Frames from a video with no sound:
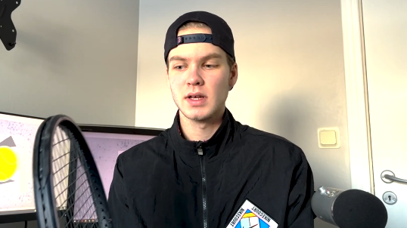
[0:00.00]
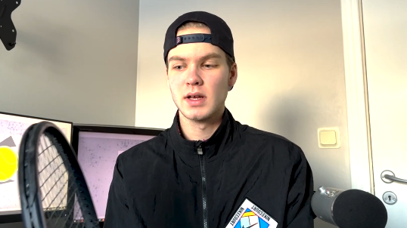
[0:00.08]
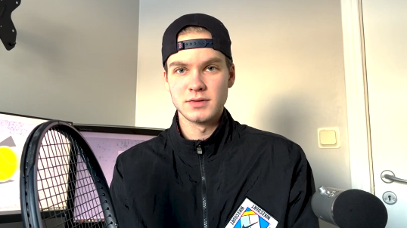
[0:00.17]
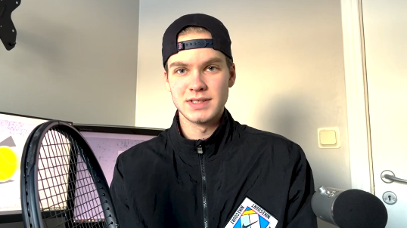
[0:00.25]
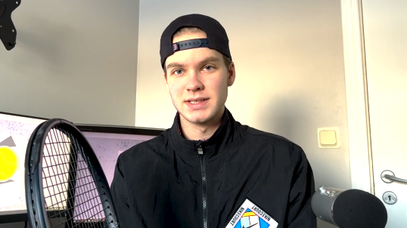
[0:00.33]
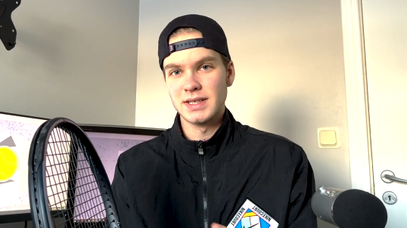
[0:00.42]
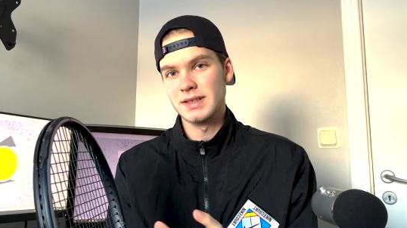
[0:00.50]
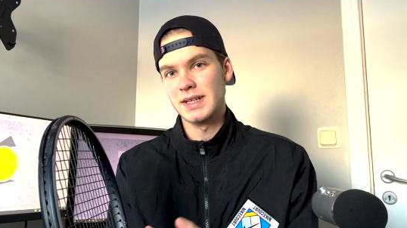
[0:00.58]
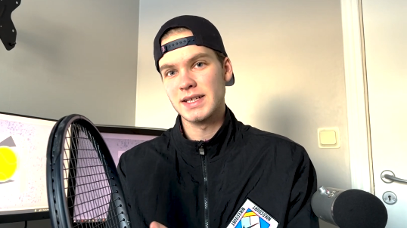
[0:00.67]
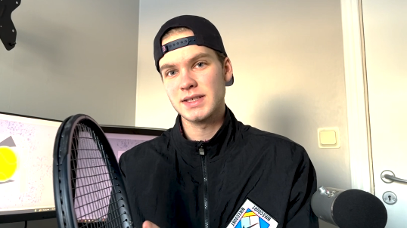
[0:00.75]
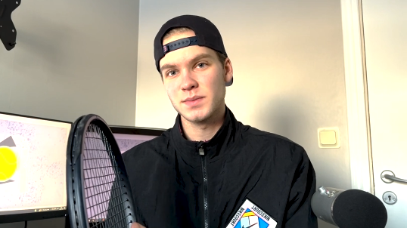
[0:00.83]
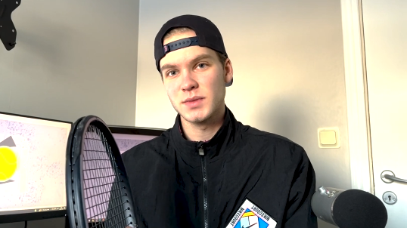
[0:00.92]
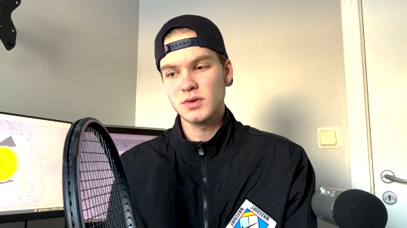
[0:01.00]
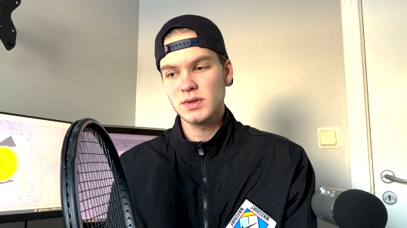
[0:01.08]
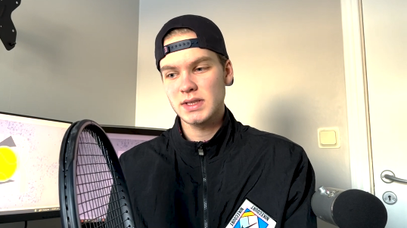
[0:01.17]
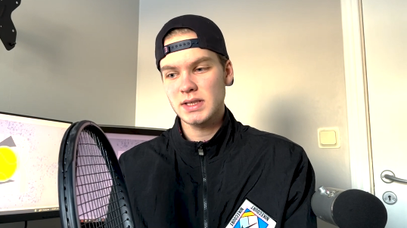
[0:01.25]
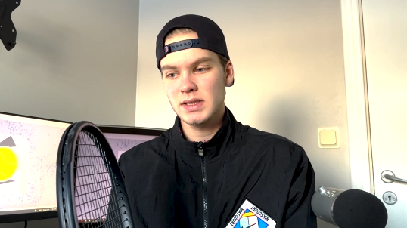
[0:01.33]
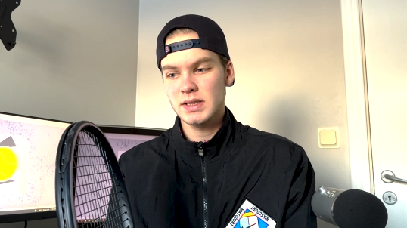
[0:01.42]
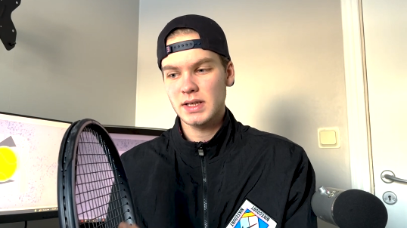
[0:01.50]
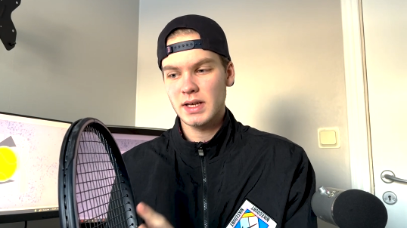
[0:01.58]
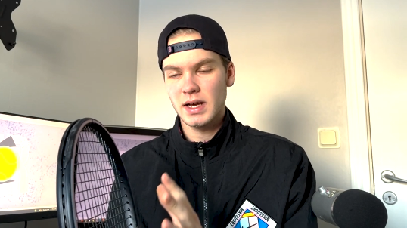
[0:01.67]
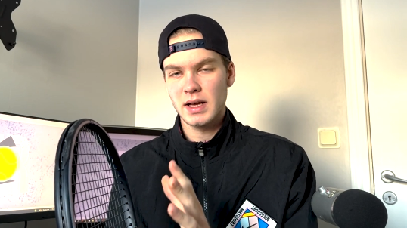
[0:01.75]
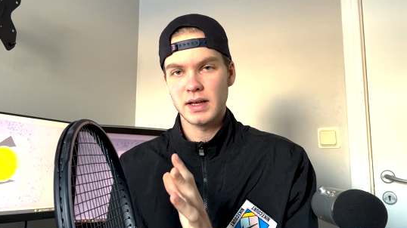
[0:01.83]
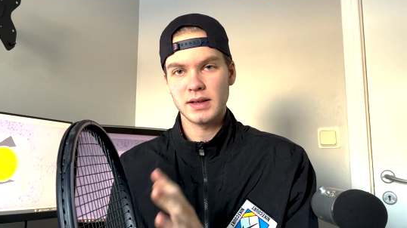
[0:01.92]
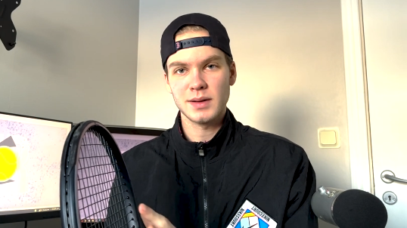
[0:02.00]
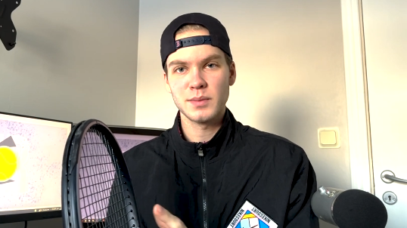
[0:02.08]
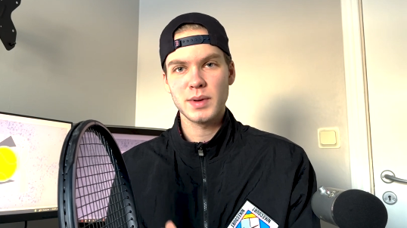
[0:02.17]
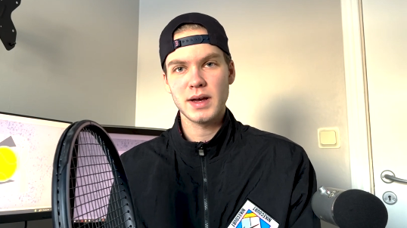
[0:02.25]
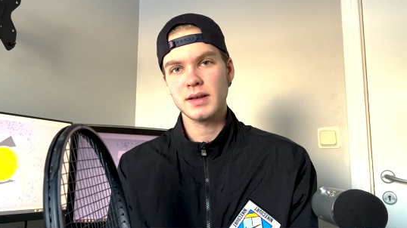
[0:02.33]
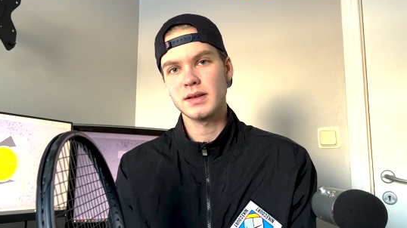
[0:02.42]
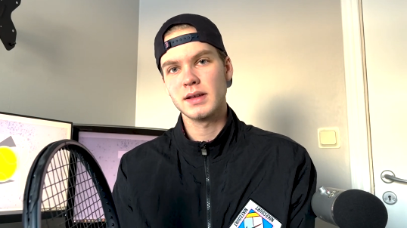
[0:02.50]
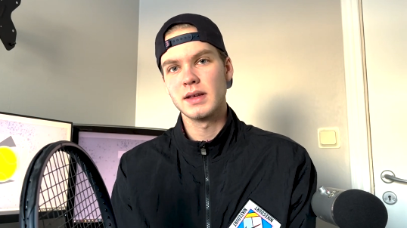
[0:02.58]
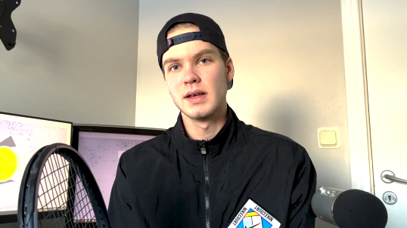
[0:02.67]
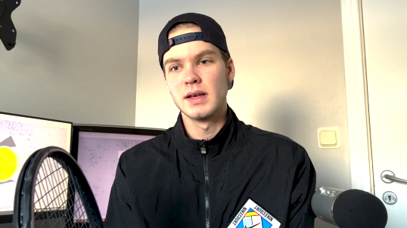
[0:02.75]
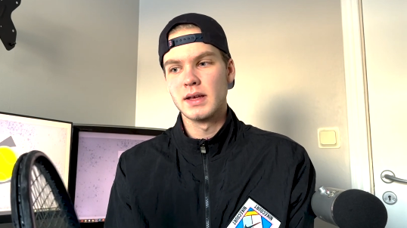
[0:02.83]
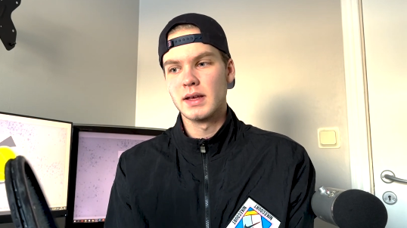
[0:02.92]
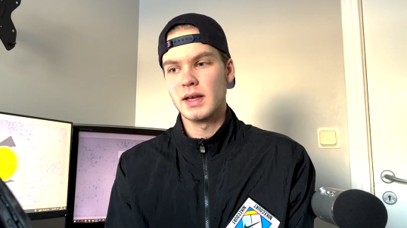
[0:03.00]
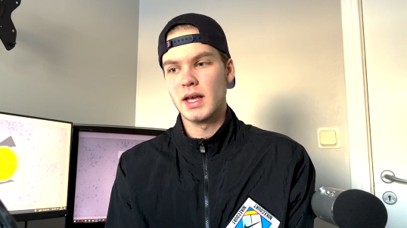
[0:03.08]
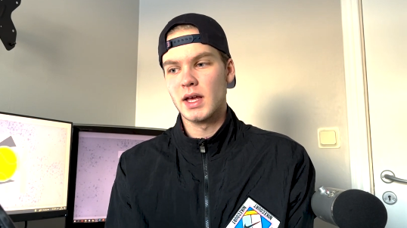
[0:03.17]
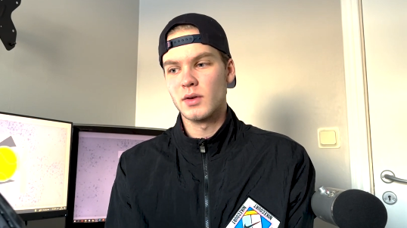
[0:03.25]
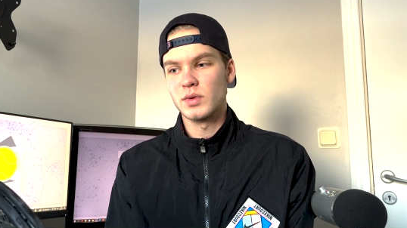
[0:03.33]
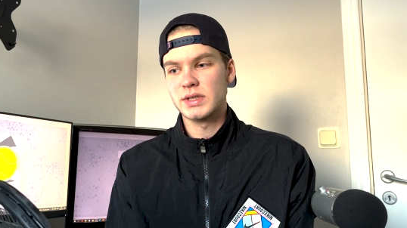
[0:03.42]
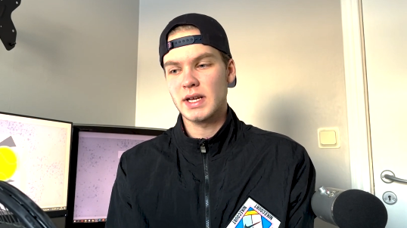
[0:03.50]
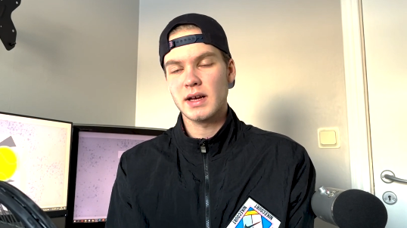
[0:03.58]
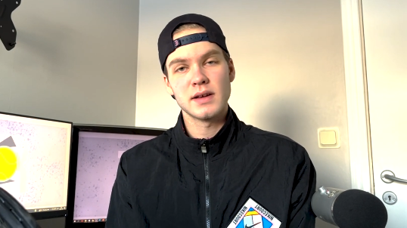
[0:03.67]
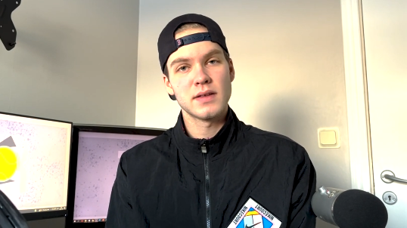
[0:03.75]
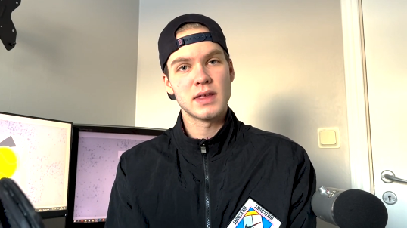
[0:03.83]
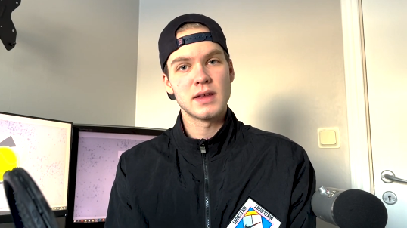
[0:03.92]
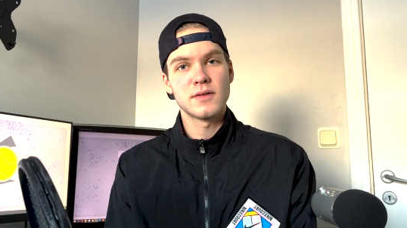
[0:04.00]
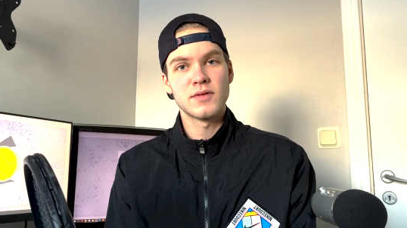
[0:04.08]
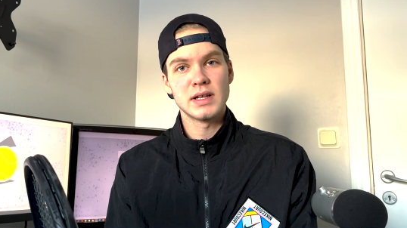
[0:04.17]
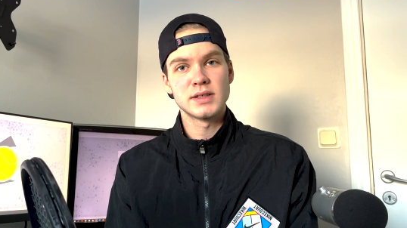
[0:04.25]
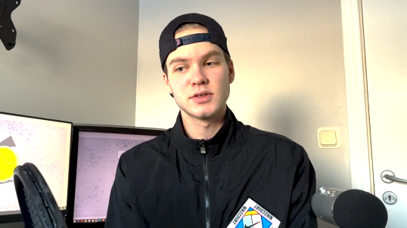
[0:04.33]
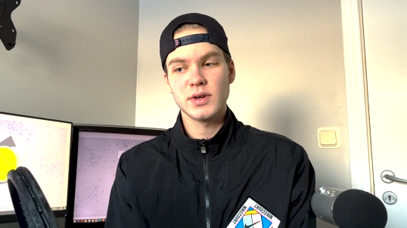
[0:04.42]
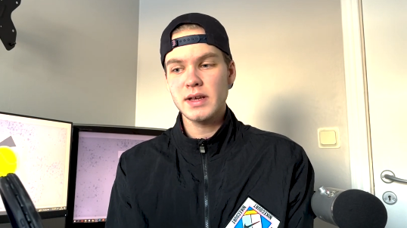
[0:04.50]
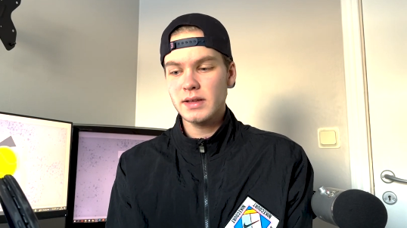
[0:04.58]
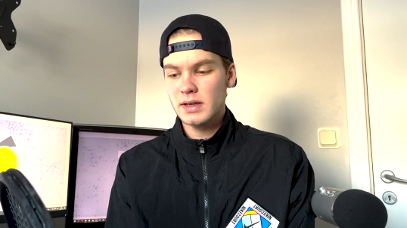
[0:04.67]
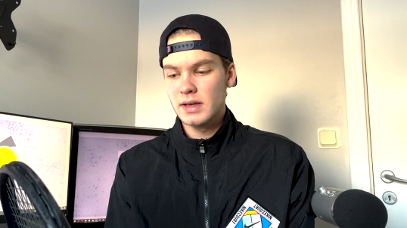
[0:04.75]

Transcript: So this is less muted at impact, which I think feels great.